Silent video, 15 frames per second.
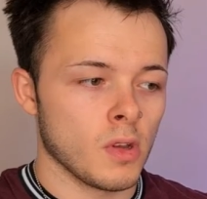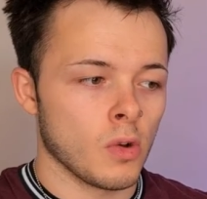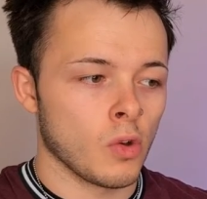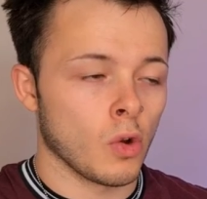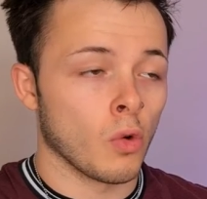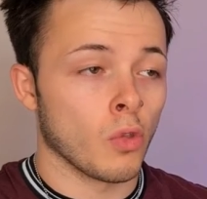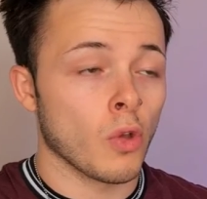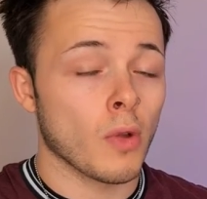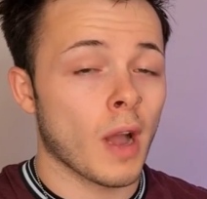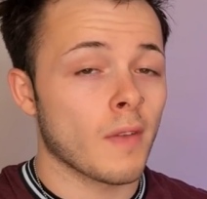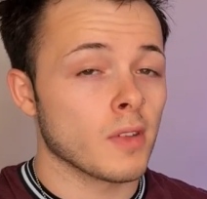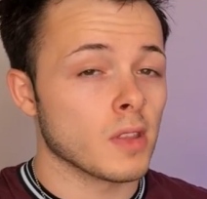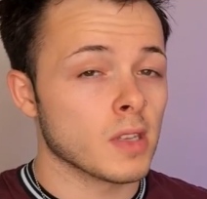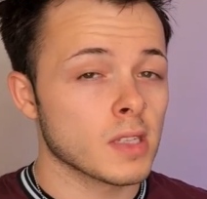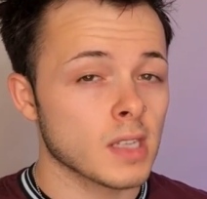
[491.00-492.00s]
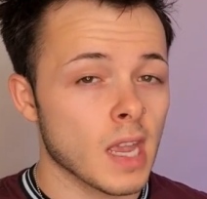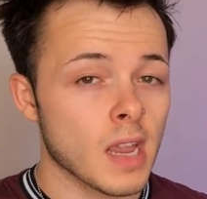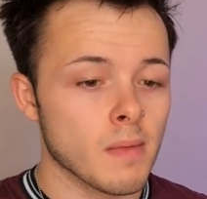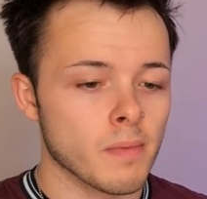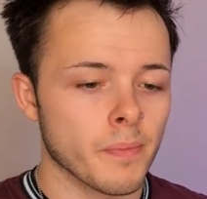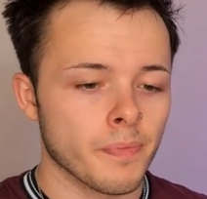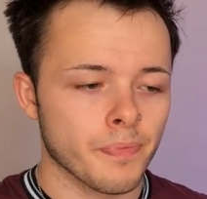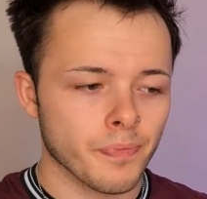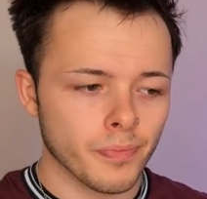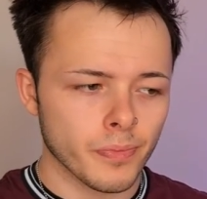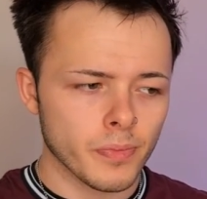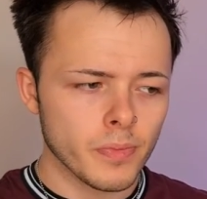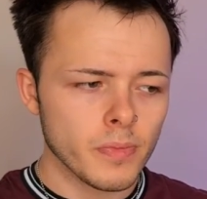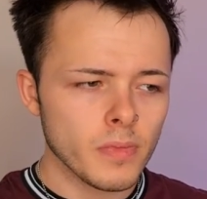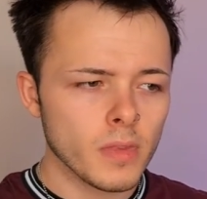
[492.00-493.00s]
although you're having the same
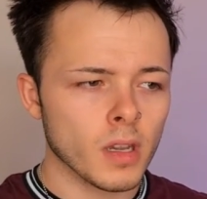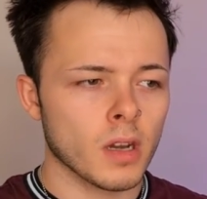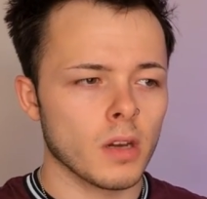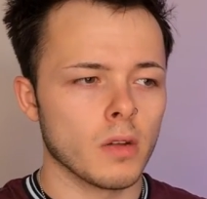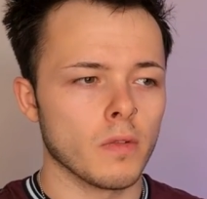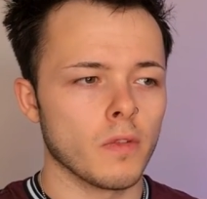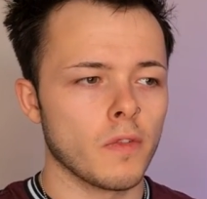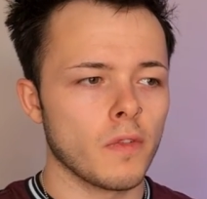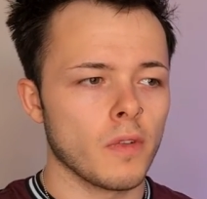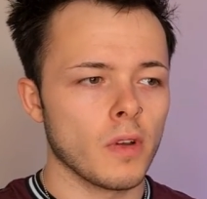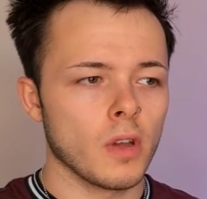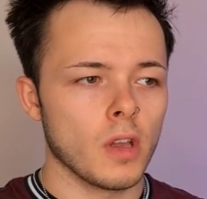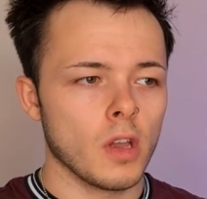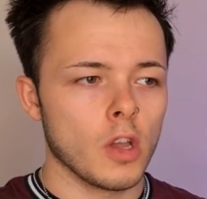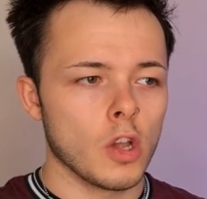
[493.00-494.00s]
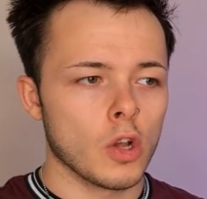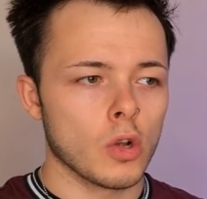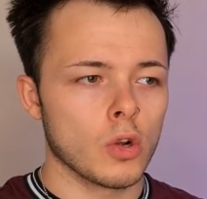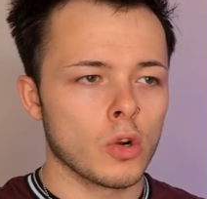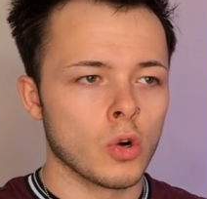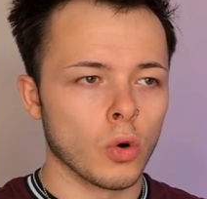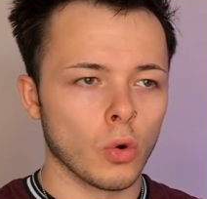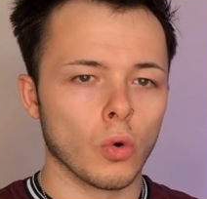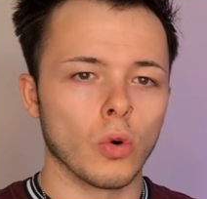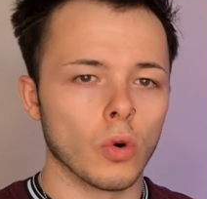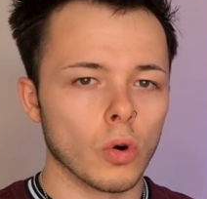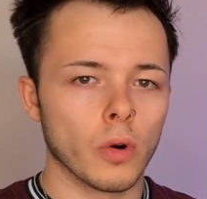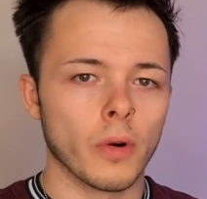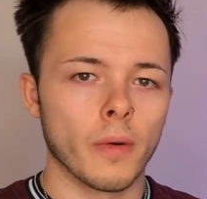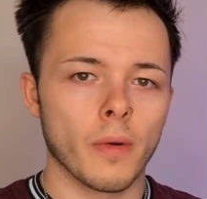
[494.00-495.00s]
kind of
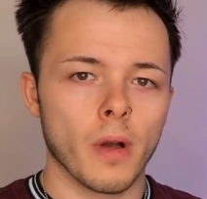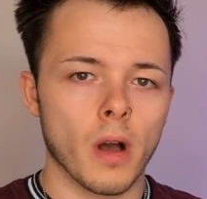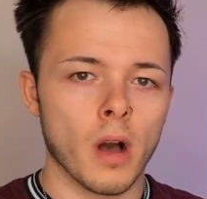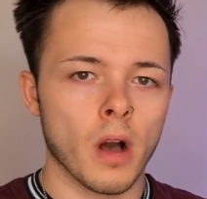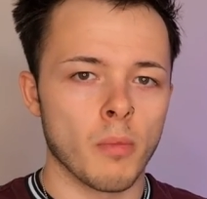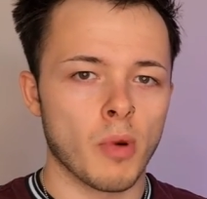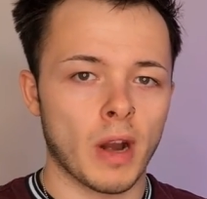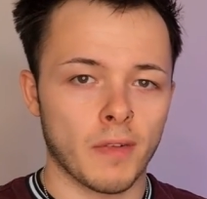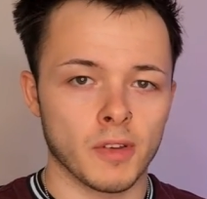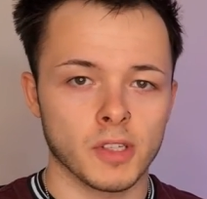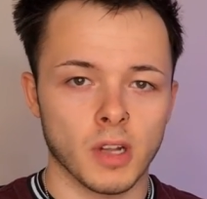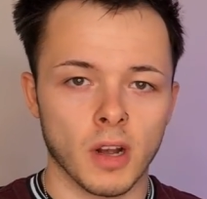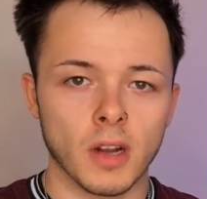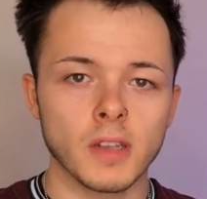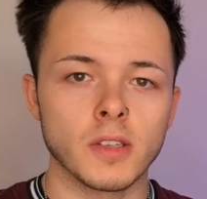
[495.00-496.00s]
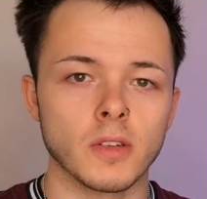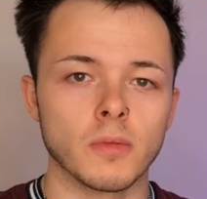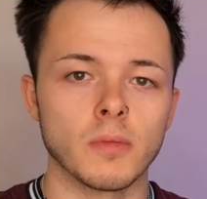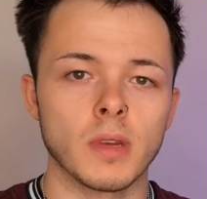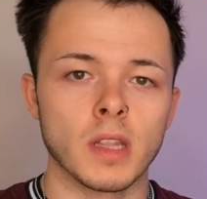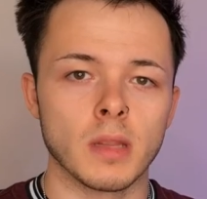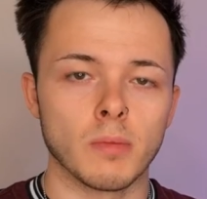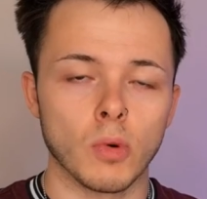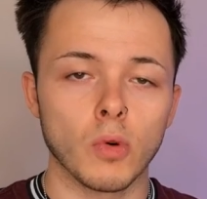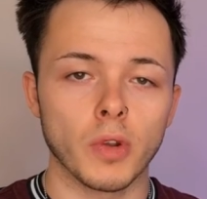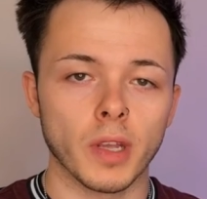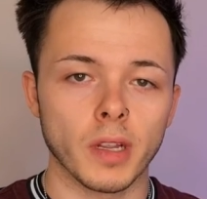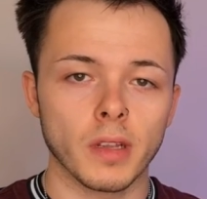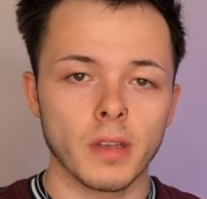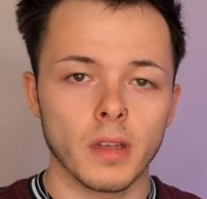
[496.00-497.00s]
core breakfast item in the
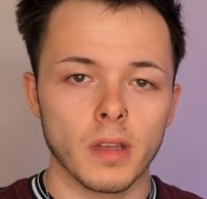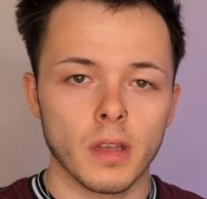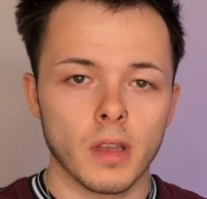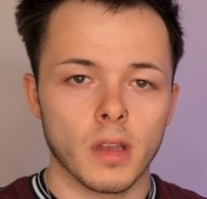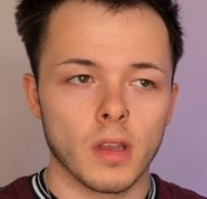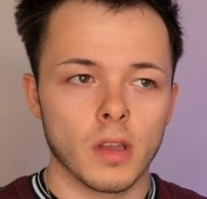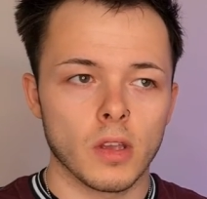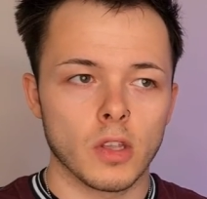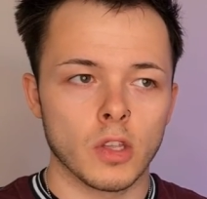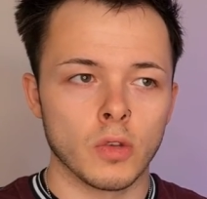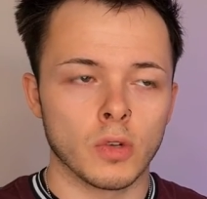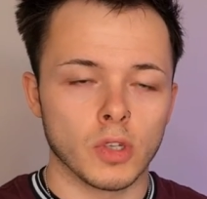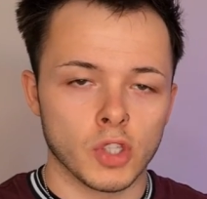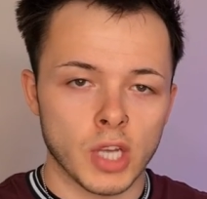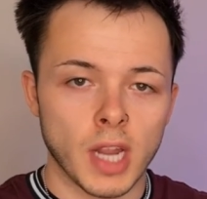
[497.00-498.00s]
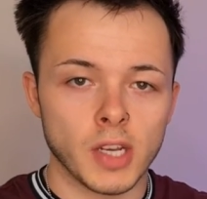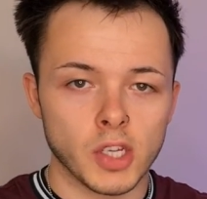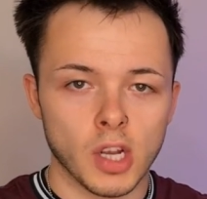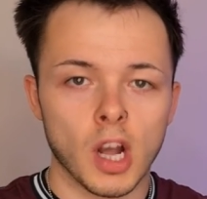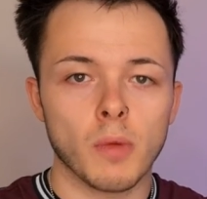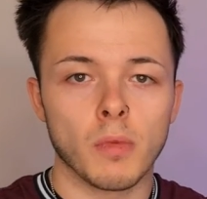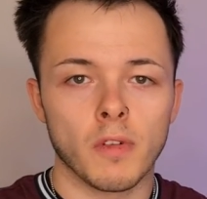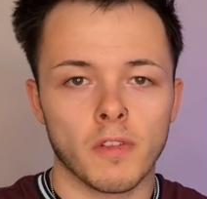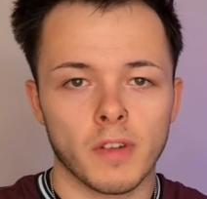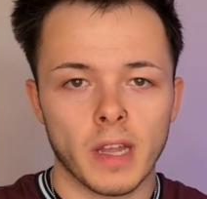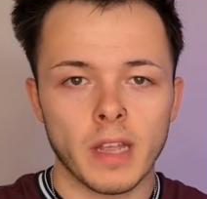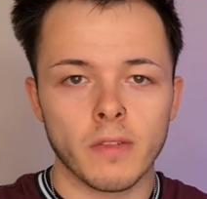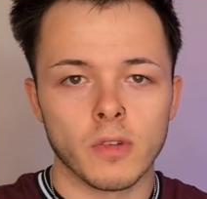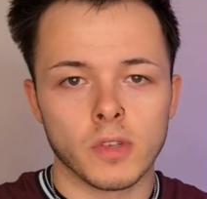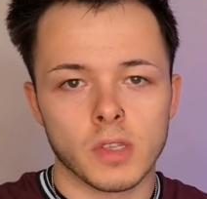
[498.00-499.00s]
morning, you can change up with
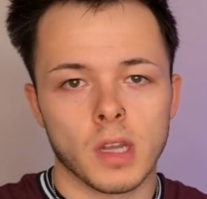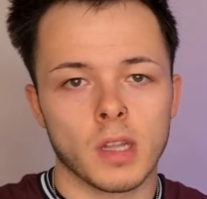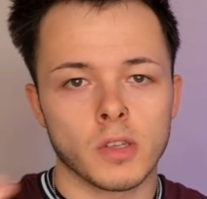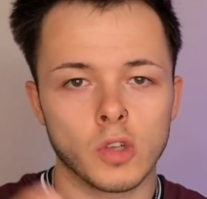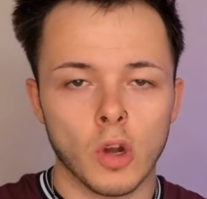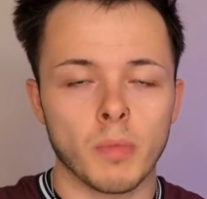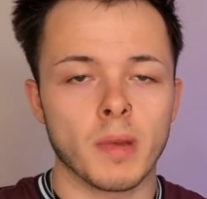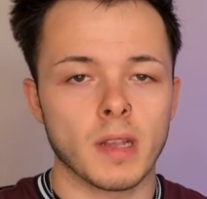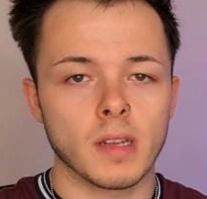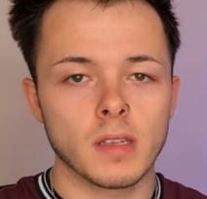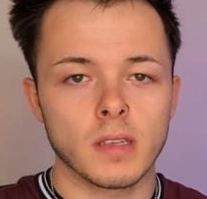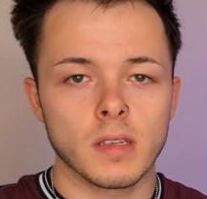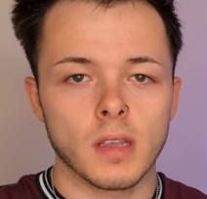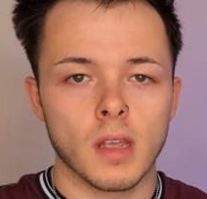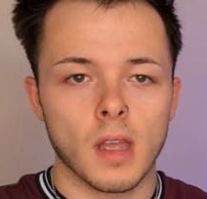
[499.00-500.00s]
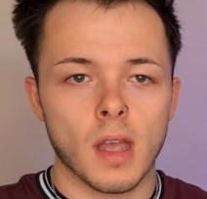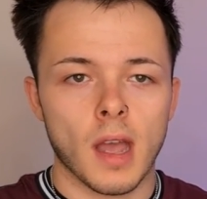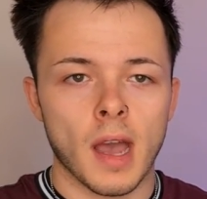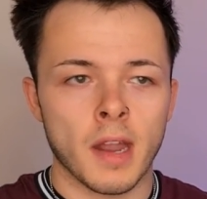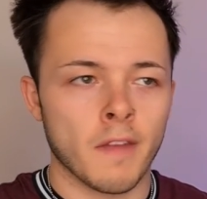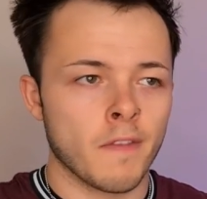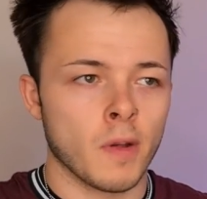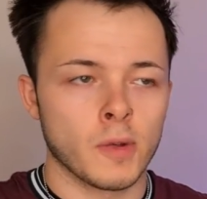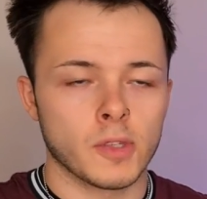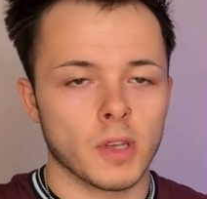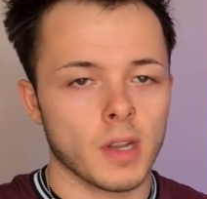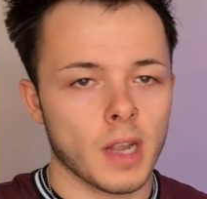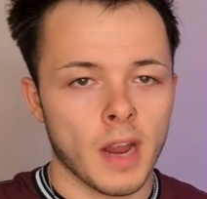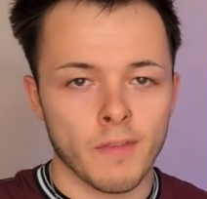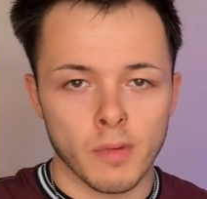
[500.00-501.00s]
flavors and toppings. And it feels
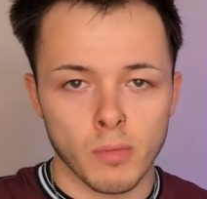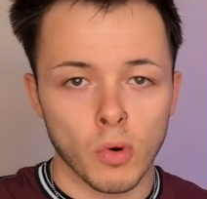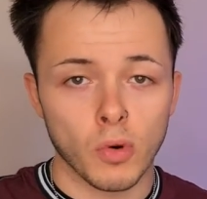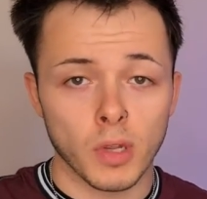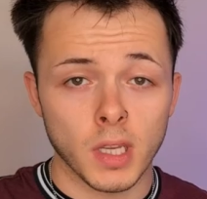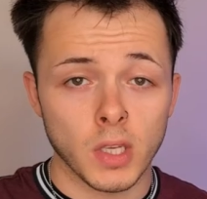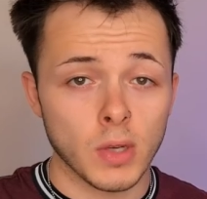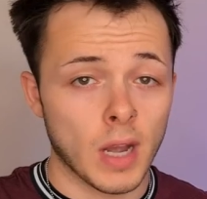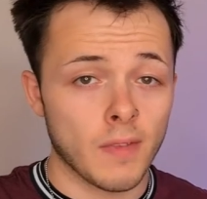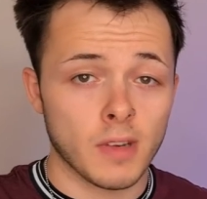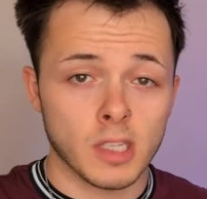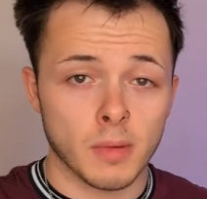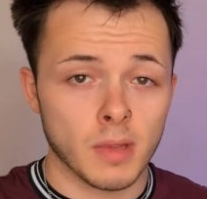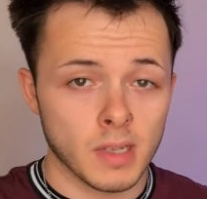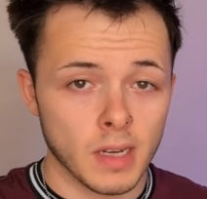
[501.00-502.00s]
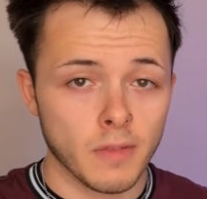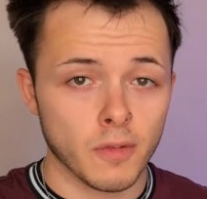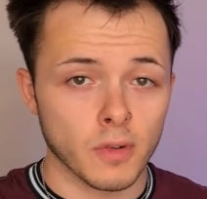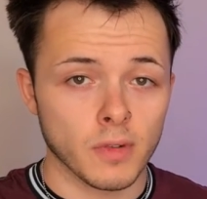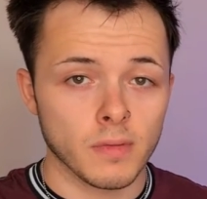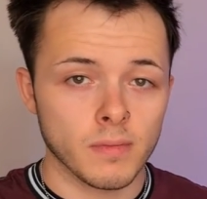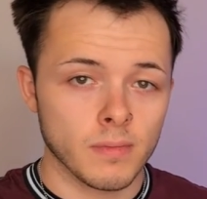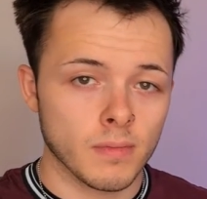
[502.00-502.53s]
like every morning you're having something different.